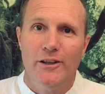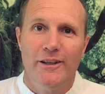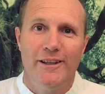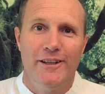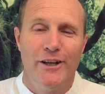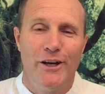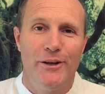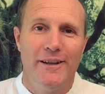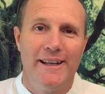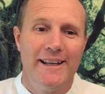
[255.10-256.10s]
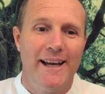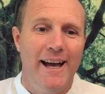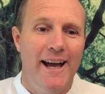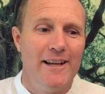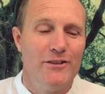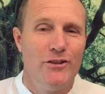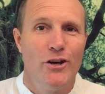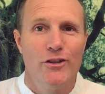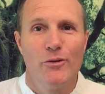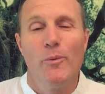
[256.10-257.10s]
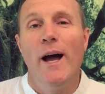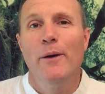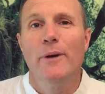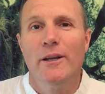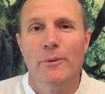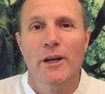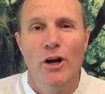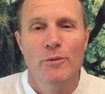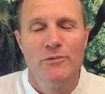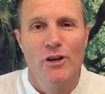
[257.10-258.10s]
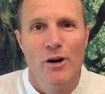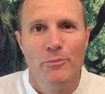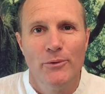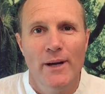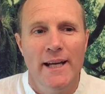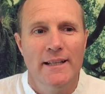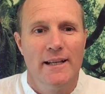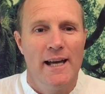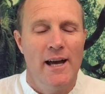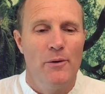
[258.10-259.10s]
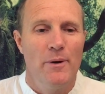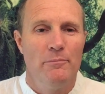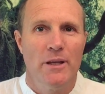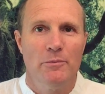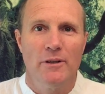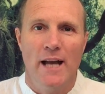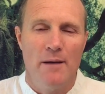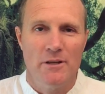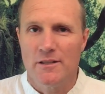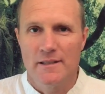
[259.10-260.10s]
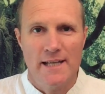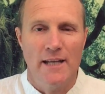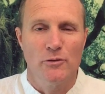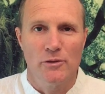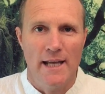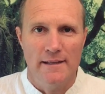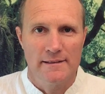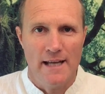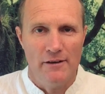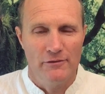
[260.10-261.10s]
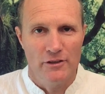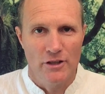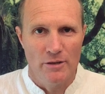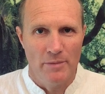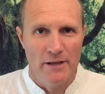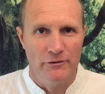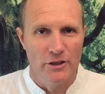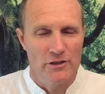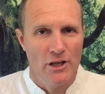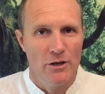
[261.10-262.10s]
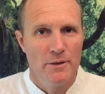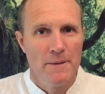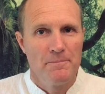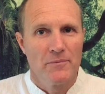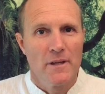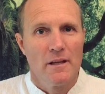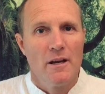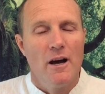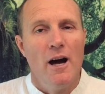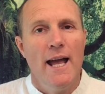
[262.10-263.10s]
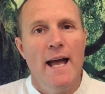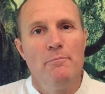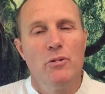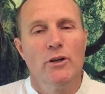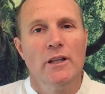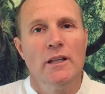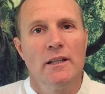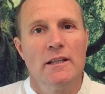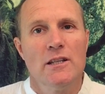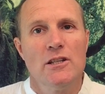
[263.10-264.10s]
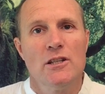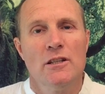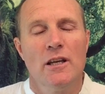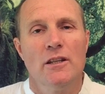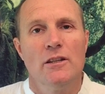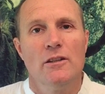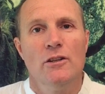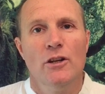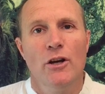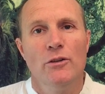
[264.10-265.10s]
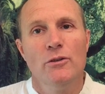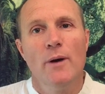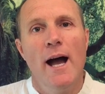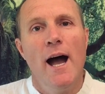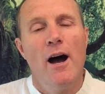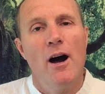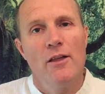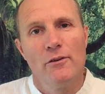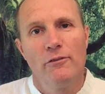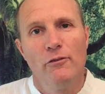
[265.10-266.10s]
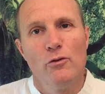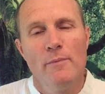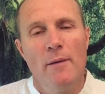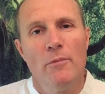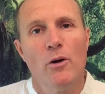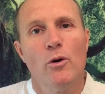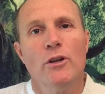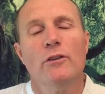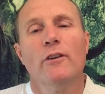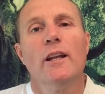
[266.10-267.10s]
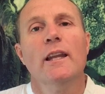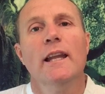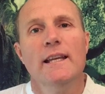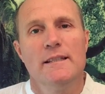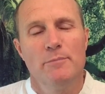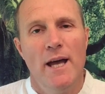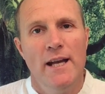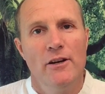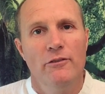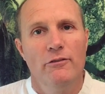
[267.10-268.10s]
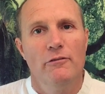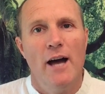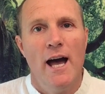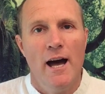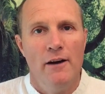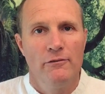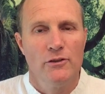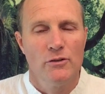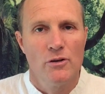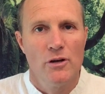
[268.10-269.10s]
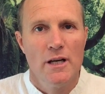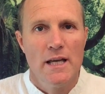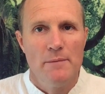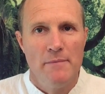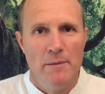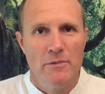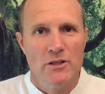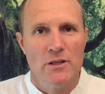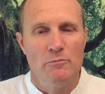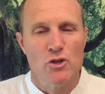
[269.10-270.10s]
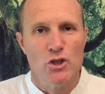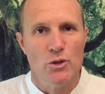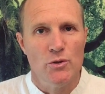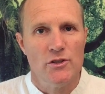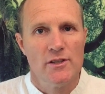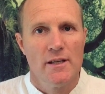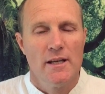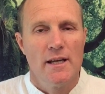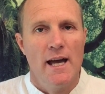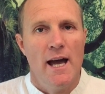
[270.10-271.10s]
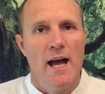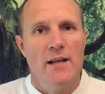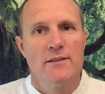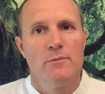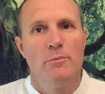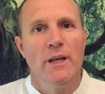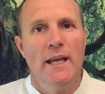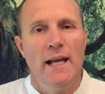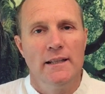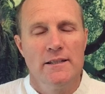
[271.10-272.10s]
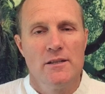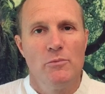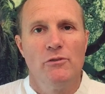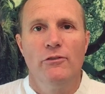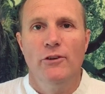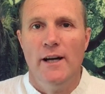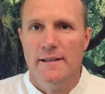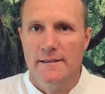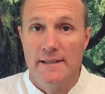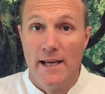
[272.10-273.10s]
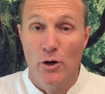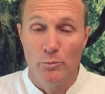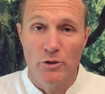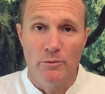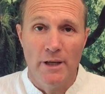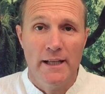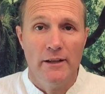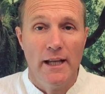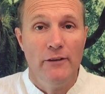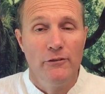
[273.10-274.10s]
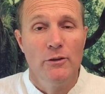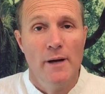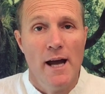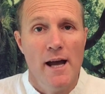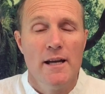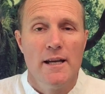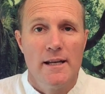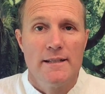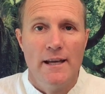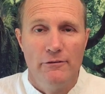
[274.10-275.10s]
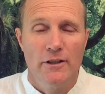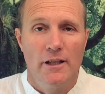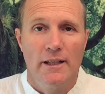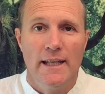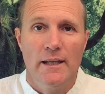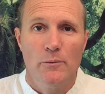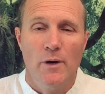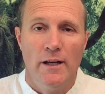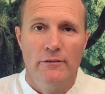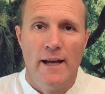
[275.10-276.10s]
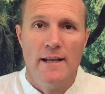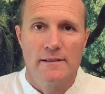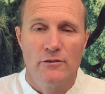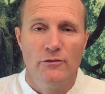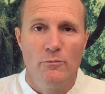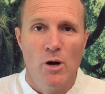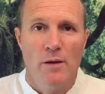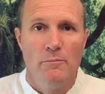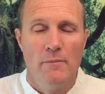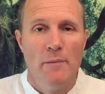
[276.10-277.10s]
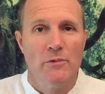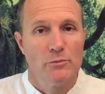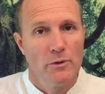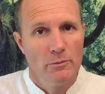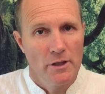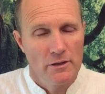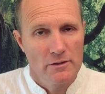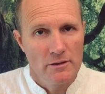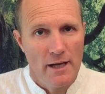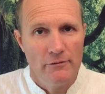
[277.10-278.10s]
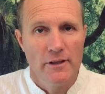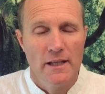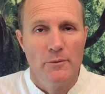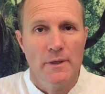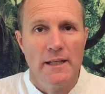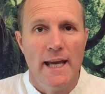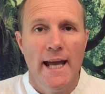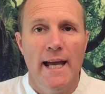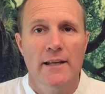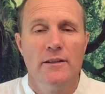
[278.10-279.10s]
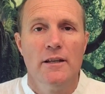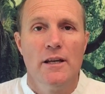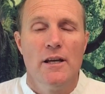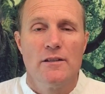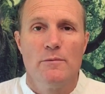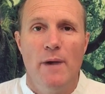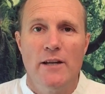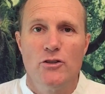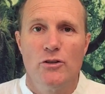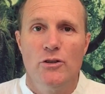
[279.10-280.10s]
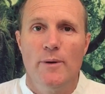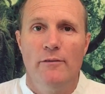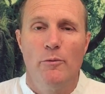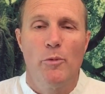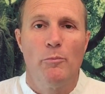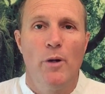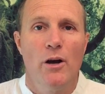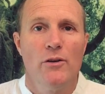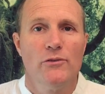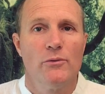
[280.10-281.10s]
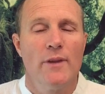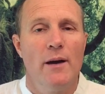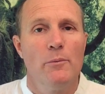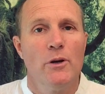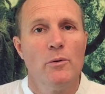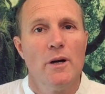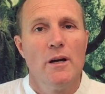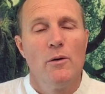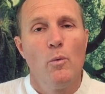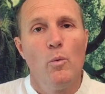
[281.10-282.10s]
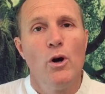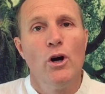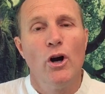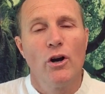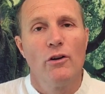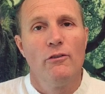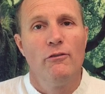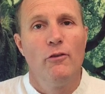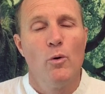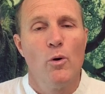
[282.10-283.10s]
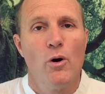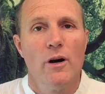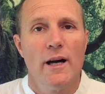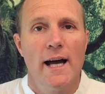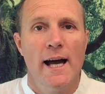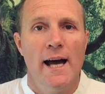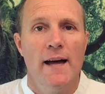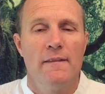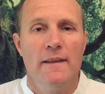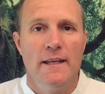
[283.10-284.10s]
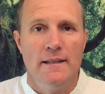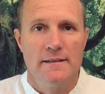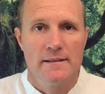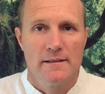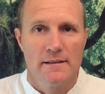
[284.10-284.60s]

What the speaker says: you know, not the way we hope to operate when people come and just take all our stuff and don't pay for it. So I am putting in a condition that, you know, you are either a full member or you've at least paid off half your membership dues to be eligible for us to help you. But if you are definitely one of our Skillful Mind members, we want to do everything we can to make sure you have a proposal that will work for these